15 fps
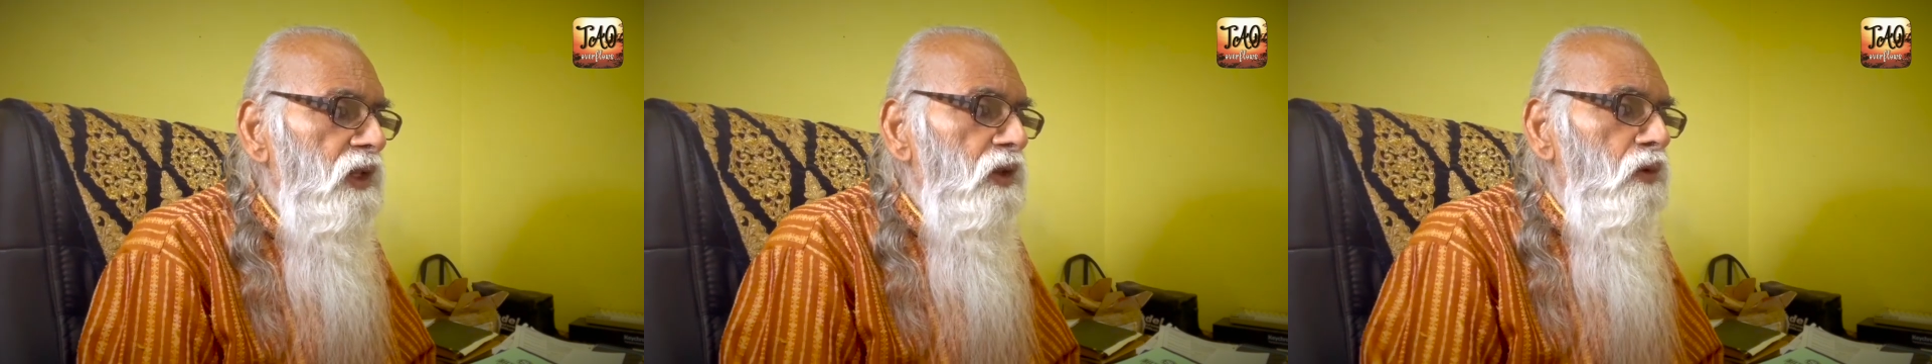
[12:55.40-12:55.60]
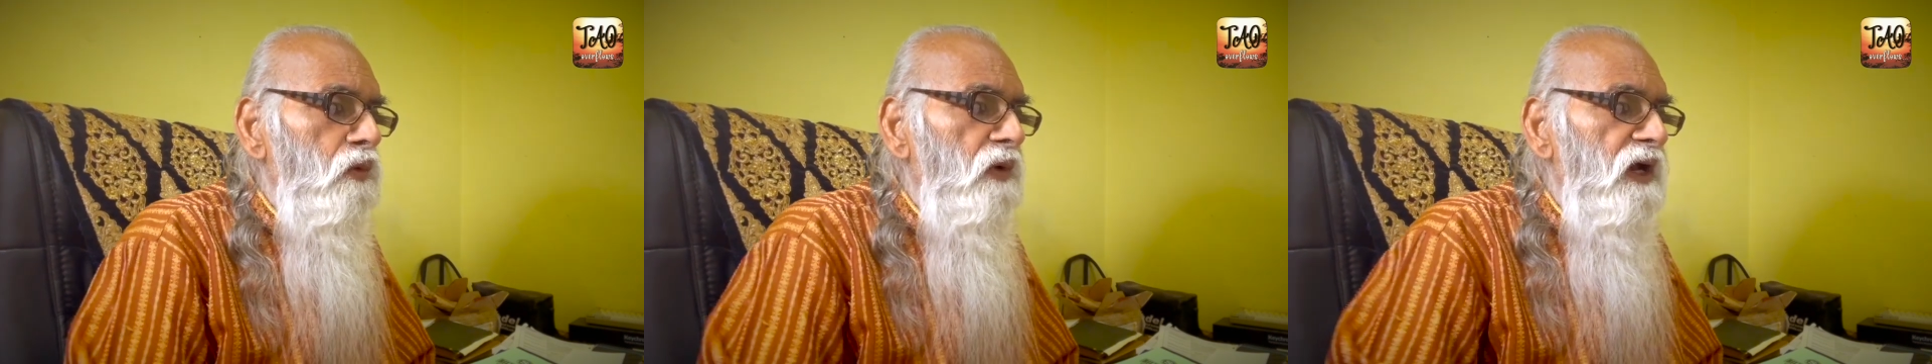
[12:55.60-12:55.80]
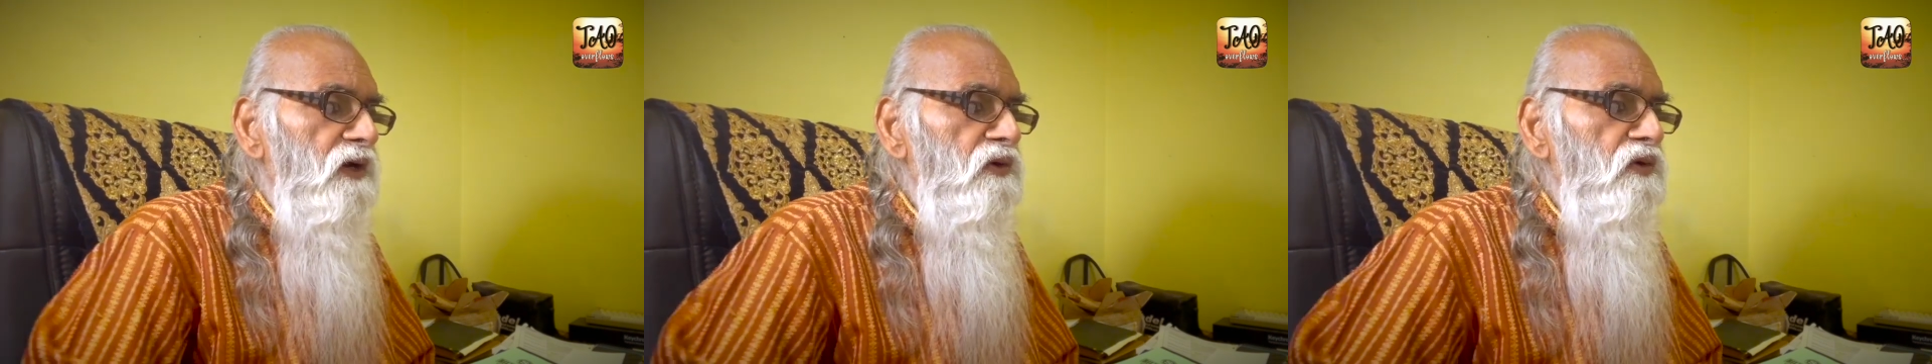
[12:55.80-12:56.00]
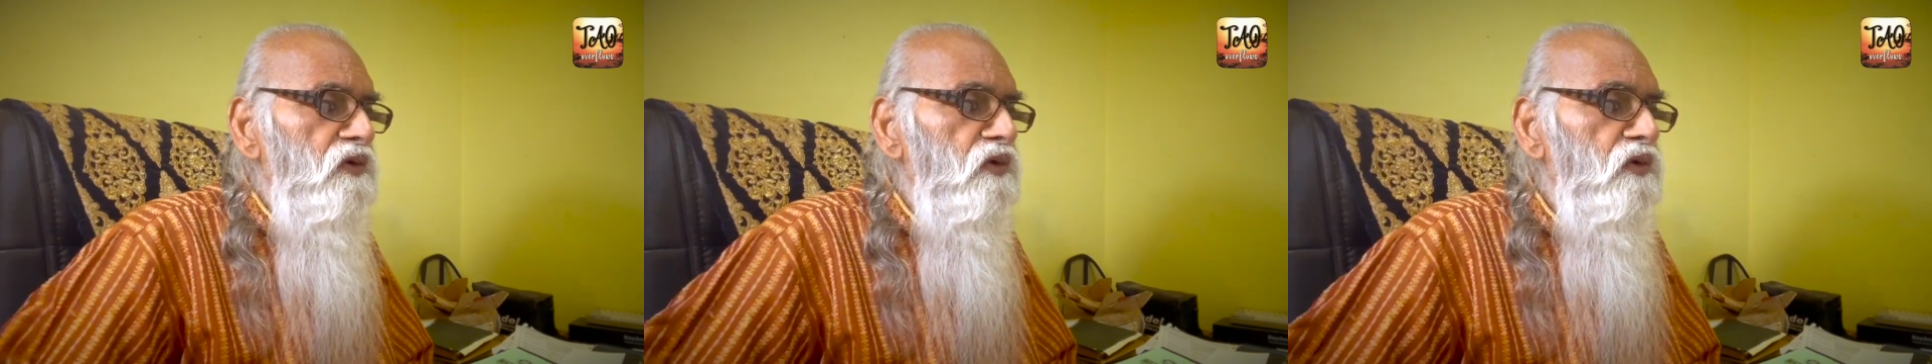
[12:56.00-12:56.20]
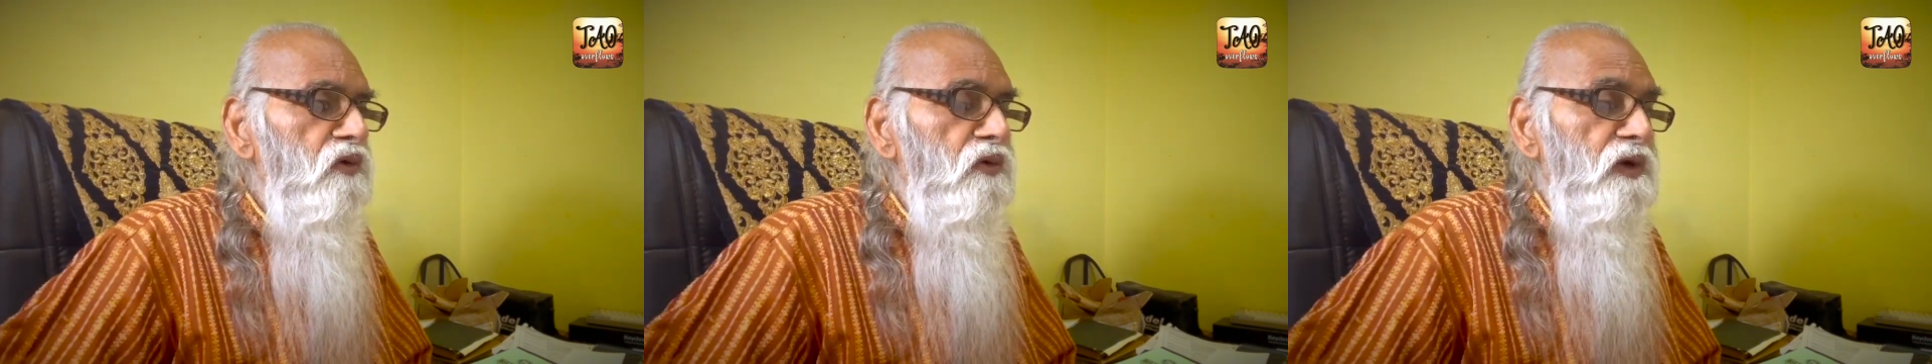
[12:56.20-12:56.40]
one
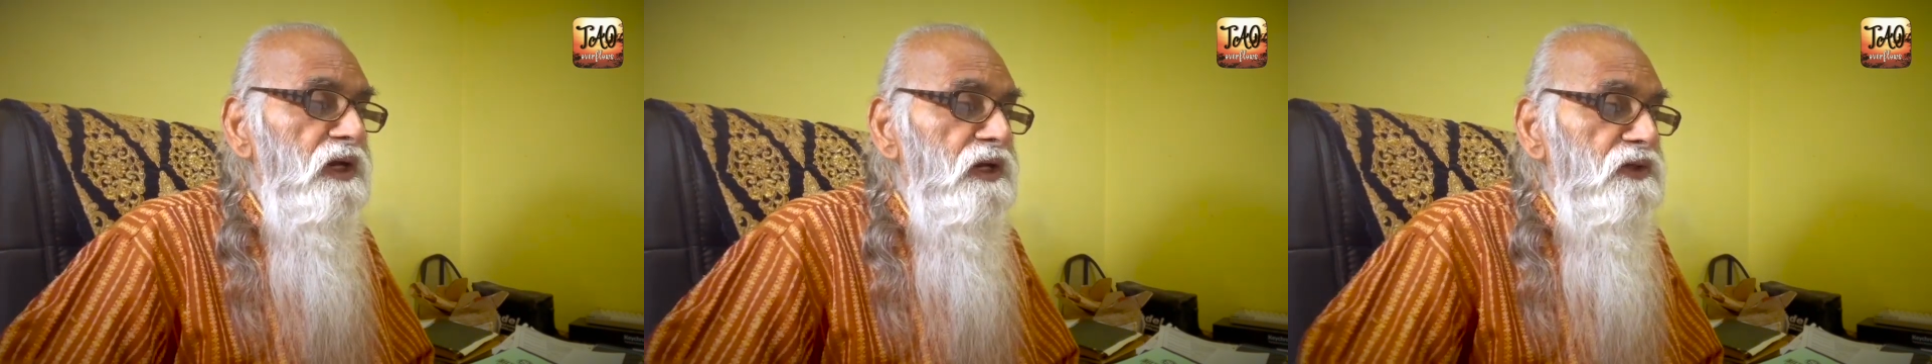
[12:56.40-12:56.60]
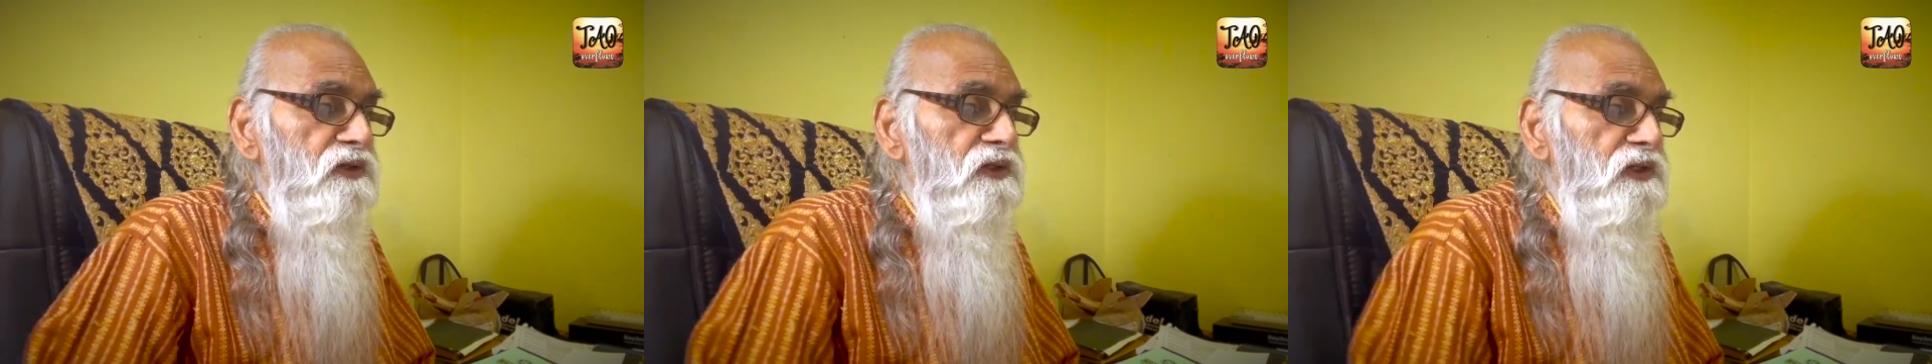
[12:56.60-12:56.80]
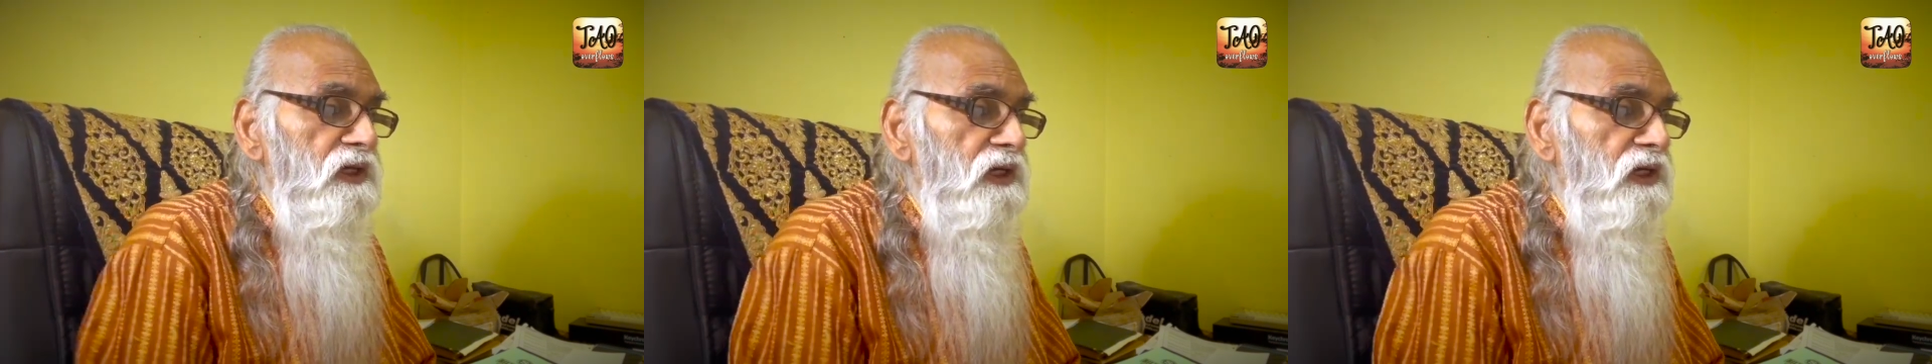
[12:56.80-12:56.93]
who is